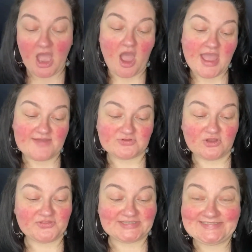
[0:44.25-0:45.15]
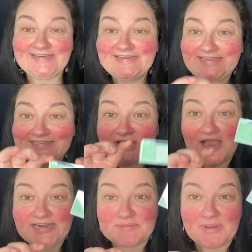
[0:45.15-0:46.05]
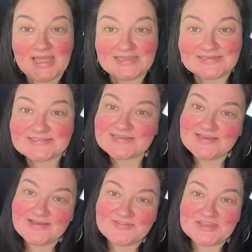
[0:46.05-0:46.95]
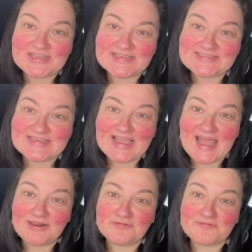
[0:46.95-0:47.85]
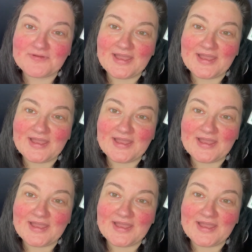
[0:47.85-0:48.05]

I have got the teeny tiny palette that is the e.l.f.